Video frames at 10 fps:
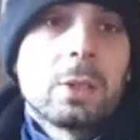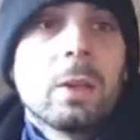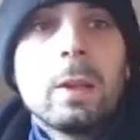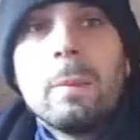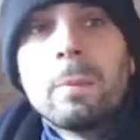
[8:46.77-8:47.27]
So
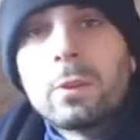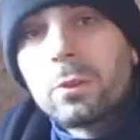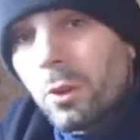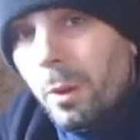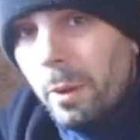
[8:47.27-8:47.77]
it's
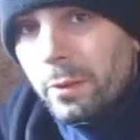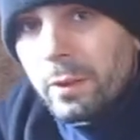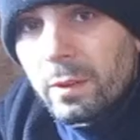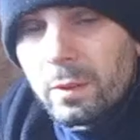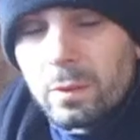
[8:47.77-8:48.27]
got about
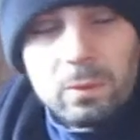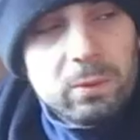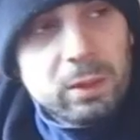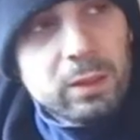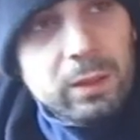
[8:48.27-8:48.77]
6
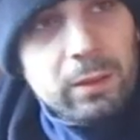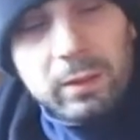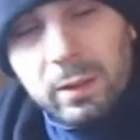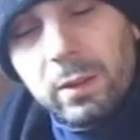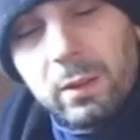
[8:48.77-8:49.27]

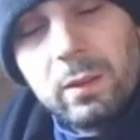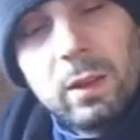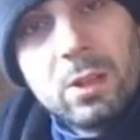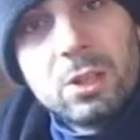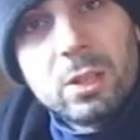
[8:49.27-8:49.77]

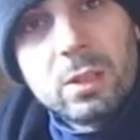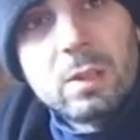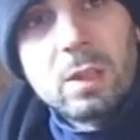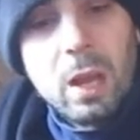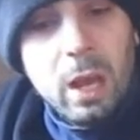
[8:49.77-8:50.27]

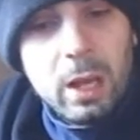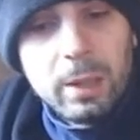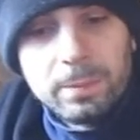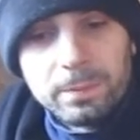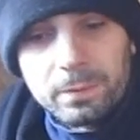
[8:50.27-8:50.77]
inches
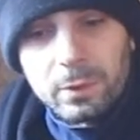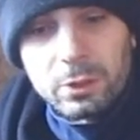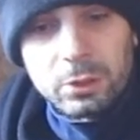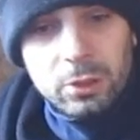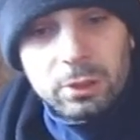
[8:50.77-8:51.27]

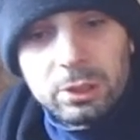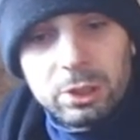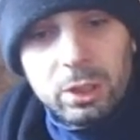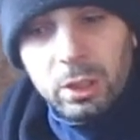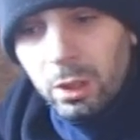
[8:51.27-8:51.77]
storage,
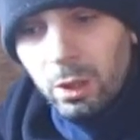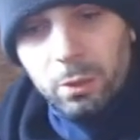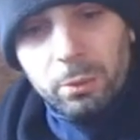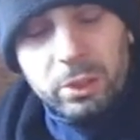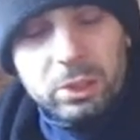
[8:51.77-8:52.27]

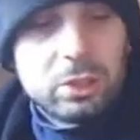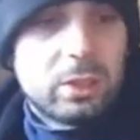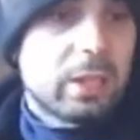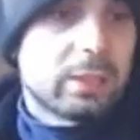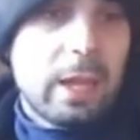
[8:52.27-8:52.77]
which
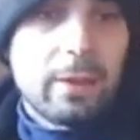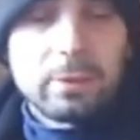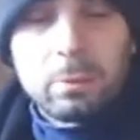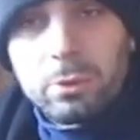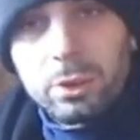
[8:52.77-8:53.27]
does have
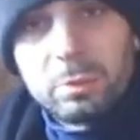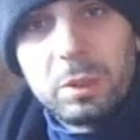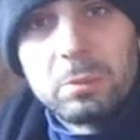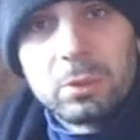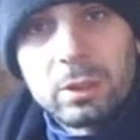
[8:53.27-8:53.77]
some cross
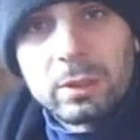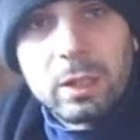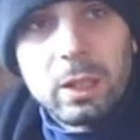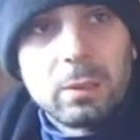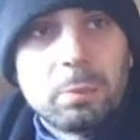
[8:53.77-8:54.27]
beams on the
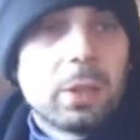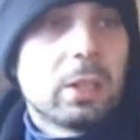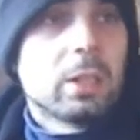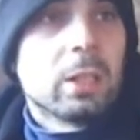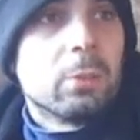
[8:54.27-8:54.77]
side, but
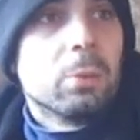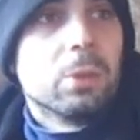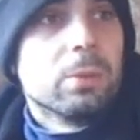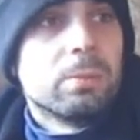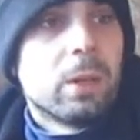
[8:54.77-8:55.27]
it
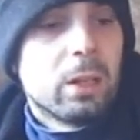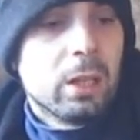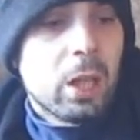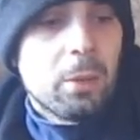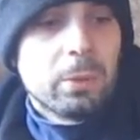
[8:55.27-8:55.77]
will
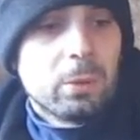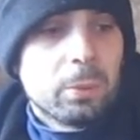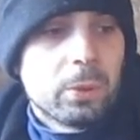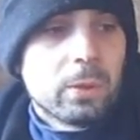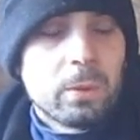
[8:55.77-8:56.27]
allow me to
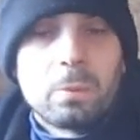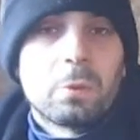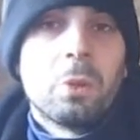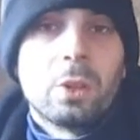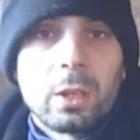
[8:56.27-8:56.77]
put some
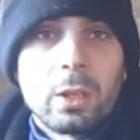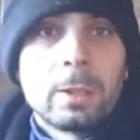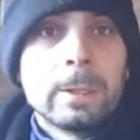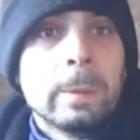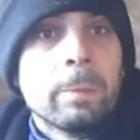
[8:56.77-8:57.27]
smaller gear.
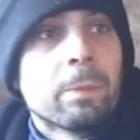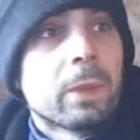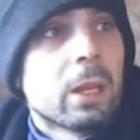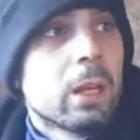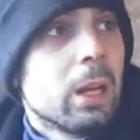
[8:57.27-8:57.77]

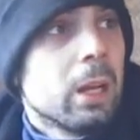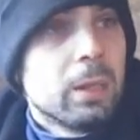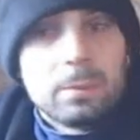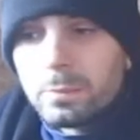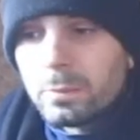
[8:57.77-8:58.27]

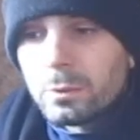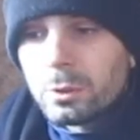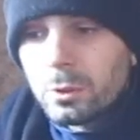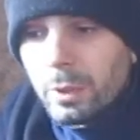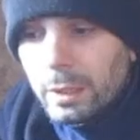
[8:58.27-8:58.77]

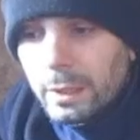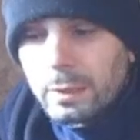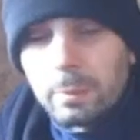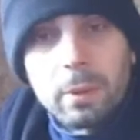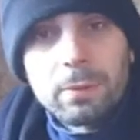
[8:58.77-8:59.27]
So yeah, that's
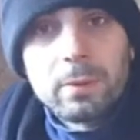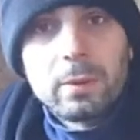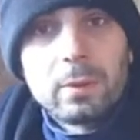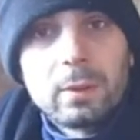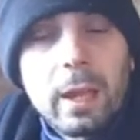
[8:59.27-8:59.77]
about
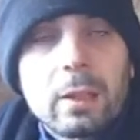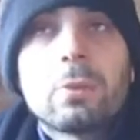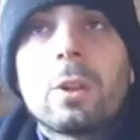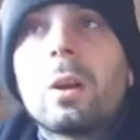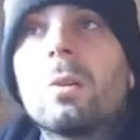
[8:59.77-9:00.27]
that
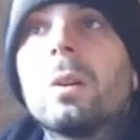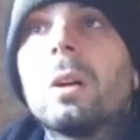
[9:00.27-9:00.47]
for now.